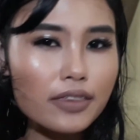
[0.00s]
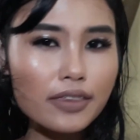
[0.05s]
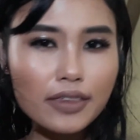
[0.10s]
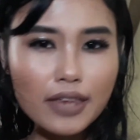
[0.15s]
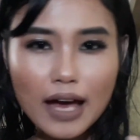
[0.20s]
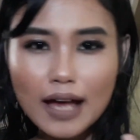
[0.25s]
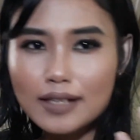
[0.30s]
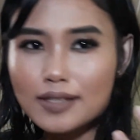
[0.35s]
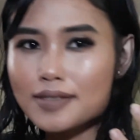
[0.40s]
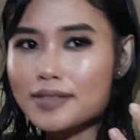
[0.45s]

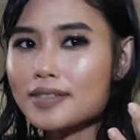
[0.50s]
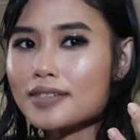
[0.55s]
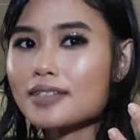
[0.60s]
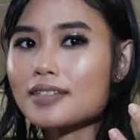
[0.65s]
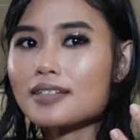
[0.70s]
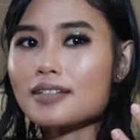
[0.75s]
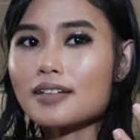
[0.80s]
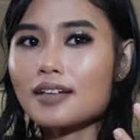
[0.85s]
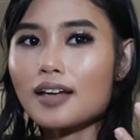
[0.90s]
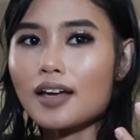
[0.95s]

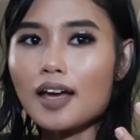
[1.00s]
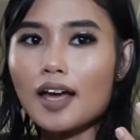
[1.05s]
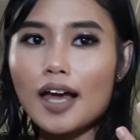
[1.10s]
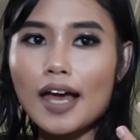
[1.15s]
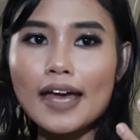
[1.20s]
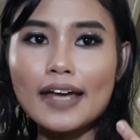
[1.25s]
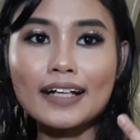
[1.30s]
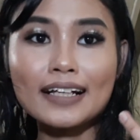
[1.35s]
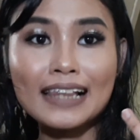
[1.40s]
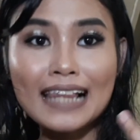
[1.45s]
that's
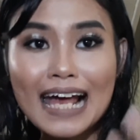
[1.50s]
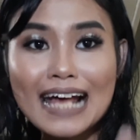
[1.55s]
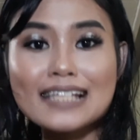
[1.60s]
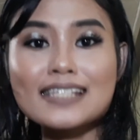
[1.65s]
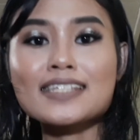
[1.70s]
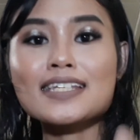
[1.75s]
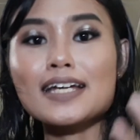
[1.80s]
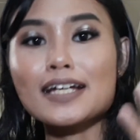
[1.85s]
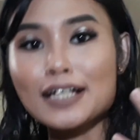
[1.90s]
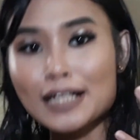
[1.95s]
a
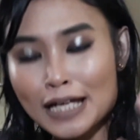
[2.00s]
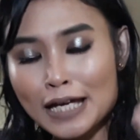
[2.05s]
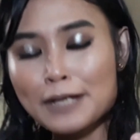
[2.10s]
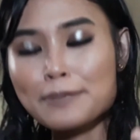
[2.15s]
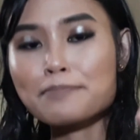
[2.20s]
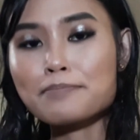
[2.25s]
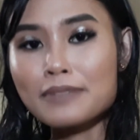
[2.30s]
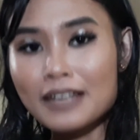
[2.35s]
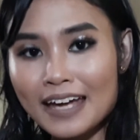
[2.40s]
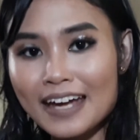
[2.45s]
classic
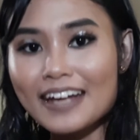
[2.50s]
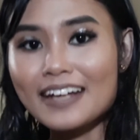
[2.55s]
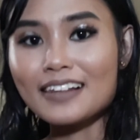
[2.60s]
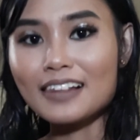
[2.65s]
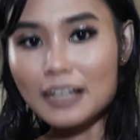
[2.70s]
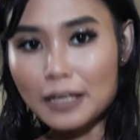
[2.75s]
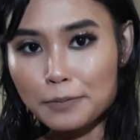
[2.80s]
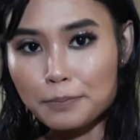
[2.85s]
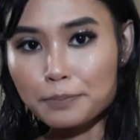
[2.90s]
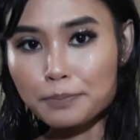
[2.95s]
Kim K
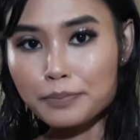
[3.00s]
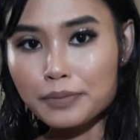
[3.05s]
lip.